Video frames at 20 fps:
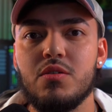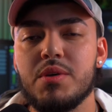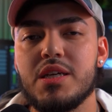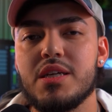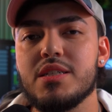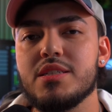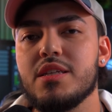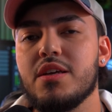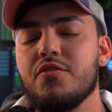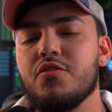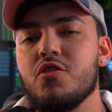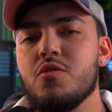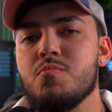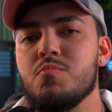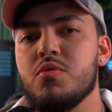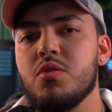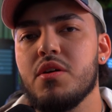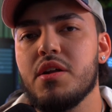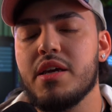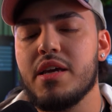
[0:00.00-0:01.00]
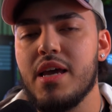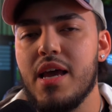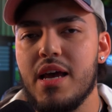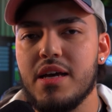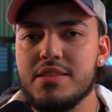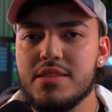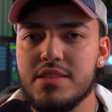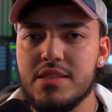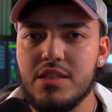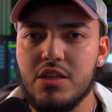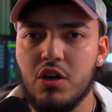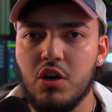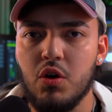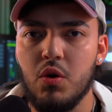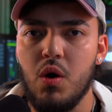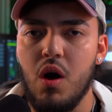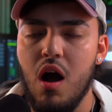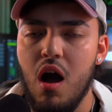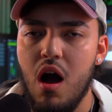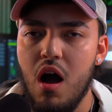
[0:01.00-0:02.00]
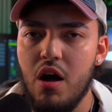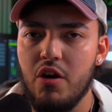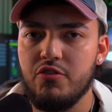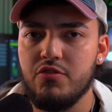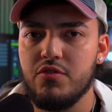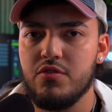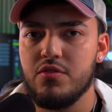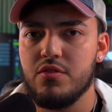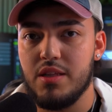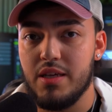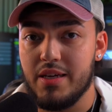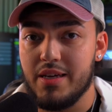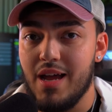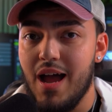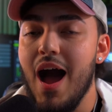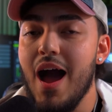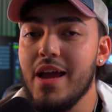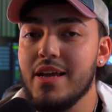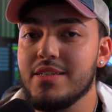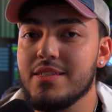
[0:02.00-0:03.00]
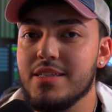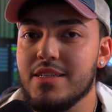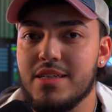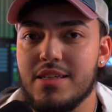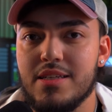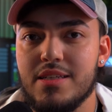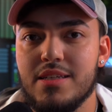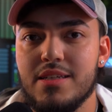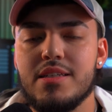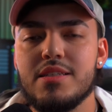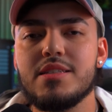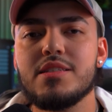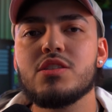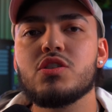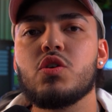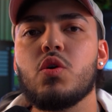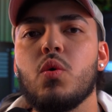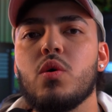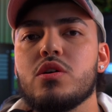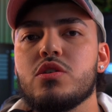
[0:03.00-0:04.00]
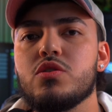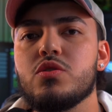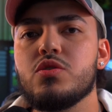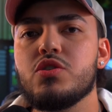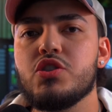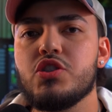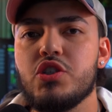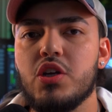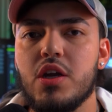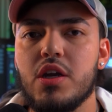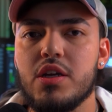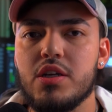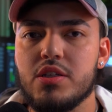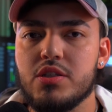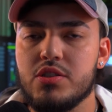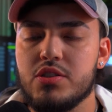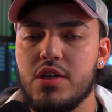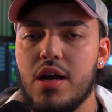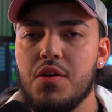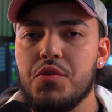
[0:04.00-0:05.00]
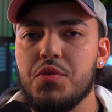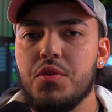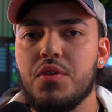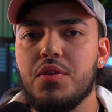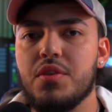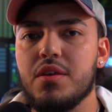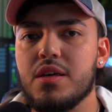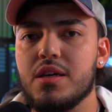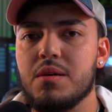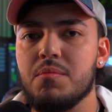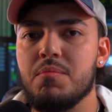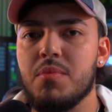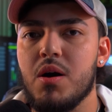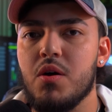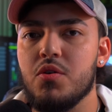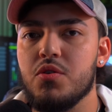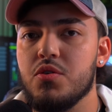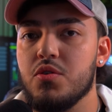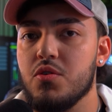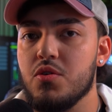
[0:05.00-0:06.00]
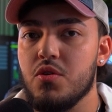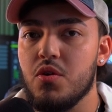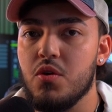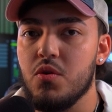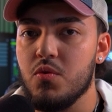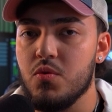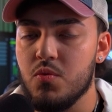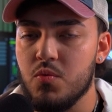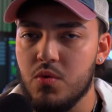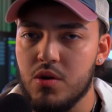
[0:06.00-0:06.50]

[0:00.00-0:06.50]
Because if you're putting SEO off like I did, this is going to change how you think about your own